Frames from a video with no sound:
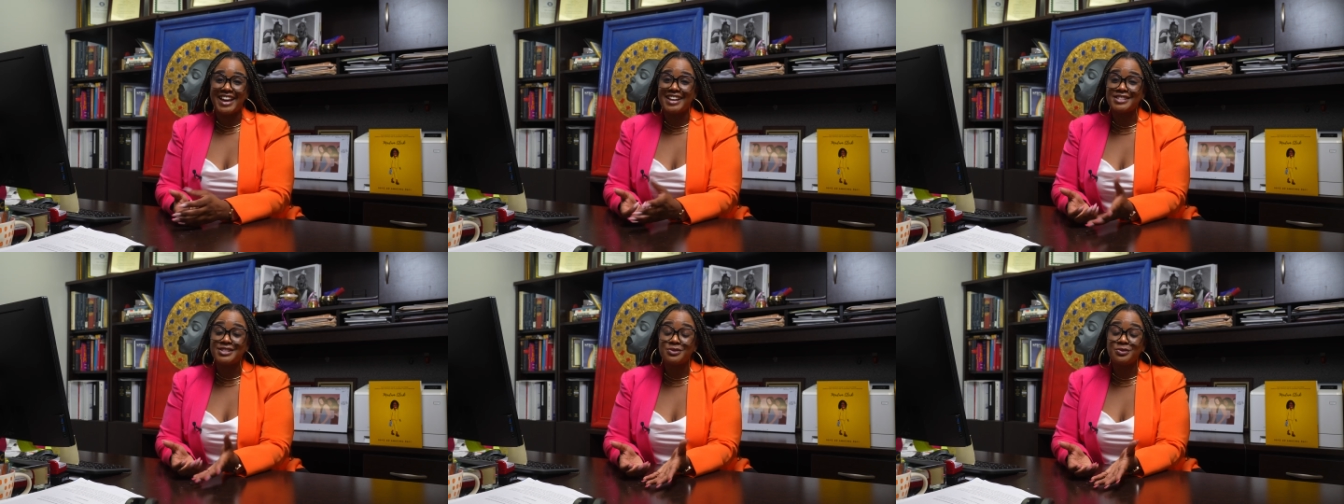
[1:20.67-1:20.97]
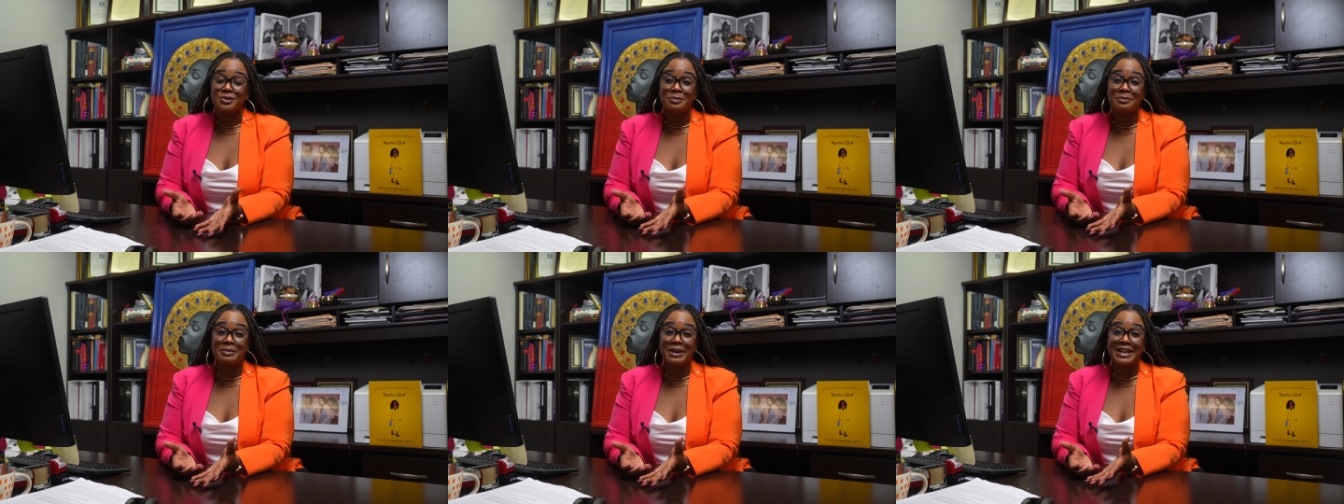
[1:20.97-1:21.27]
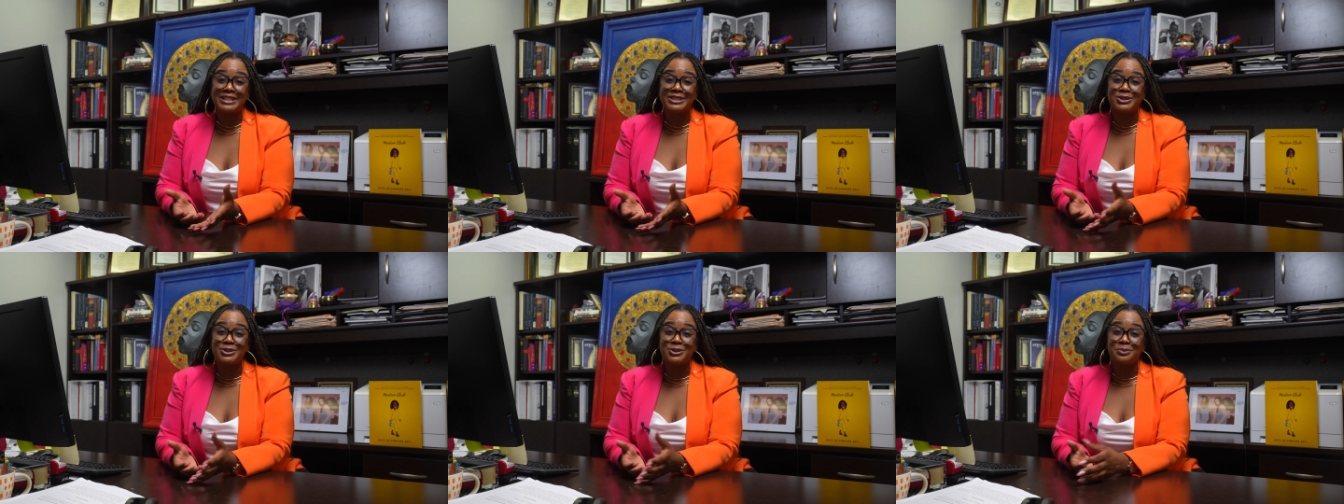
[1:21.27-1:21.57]
As a
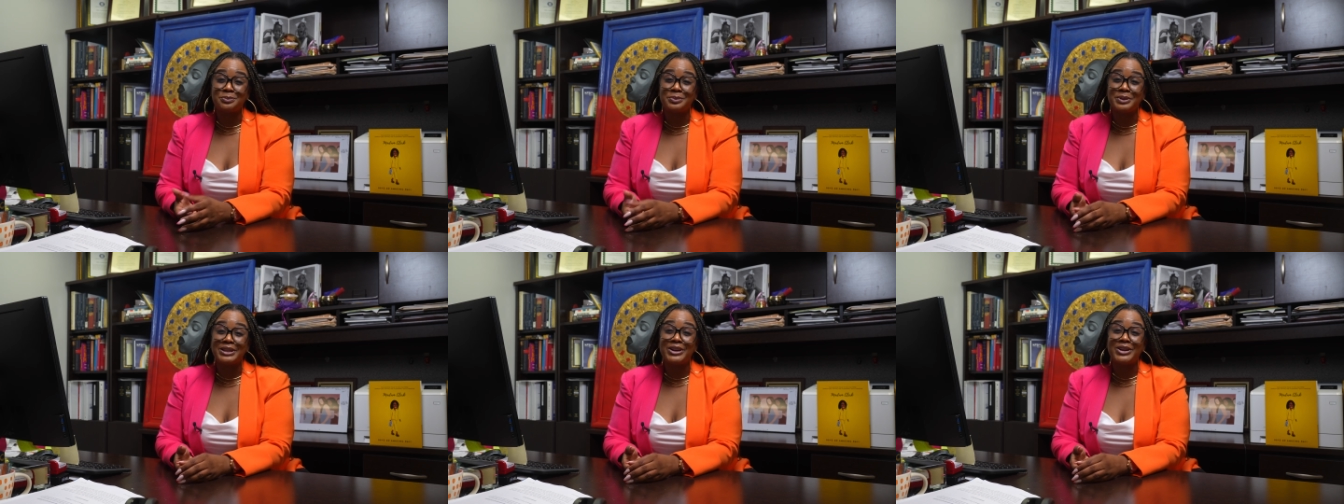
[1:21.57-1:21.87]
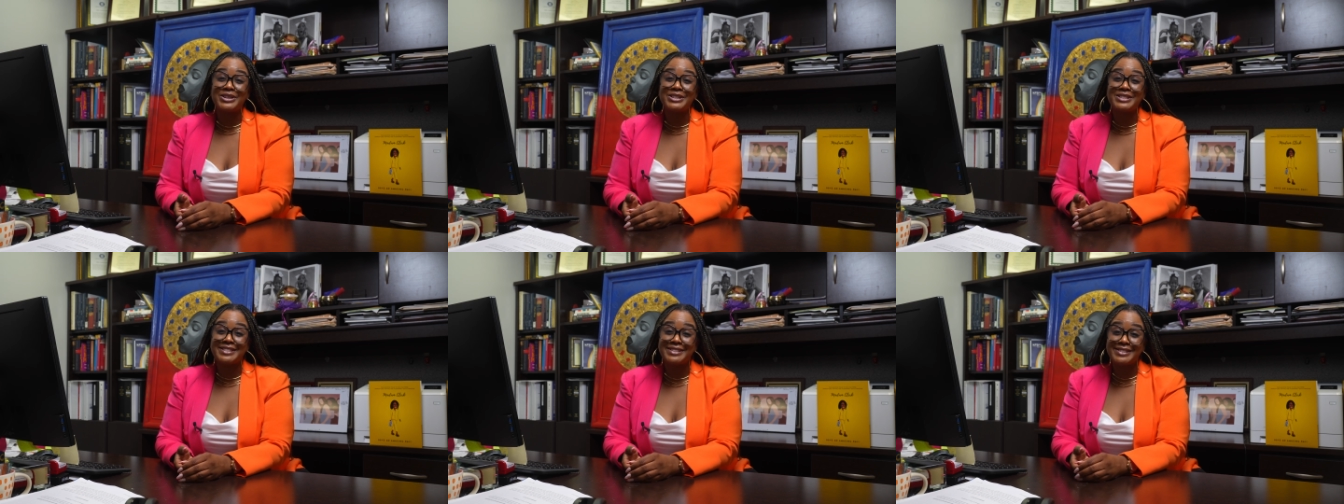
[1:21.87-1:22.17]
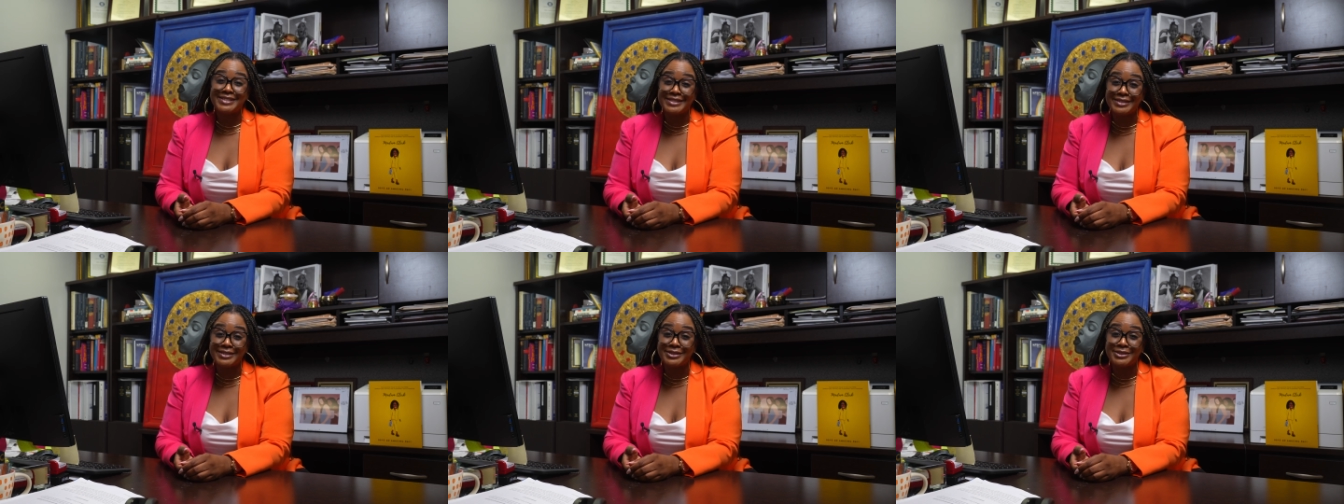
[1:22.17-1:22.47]
reminder, we are
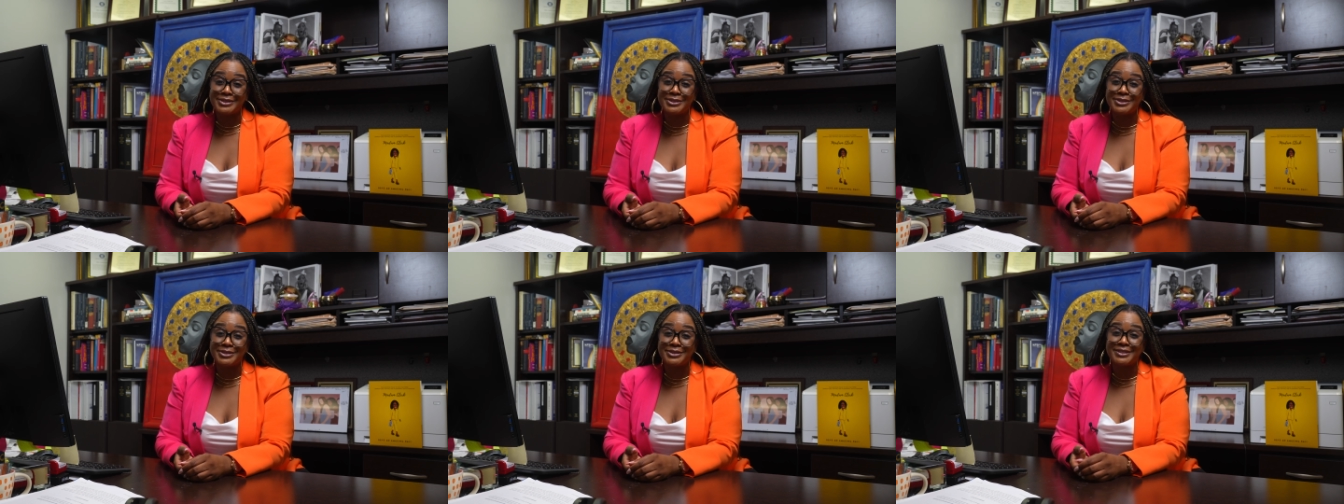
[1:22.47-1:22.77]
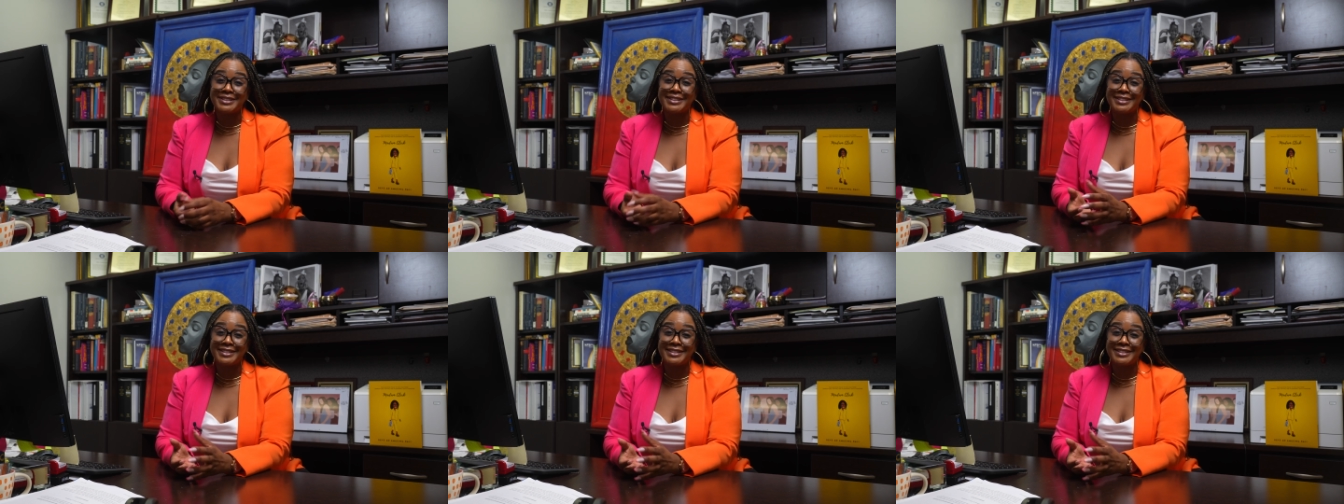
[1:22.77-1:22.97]
still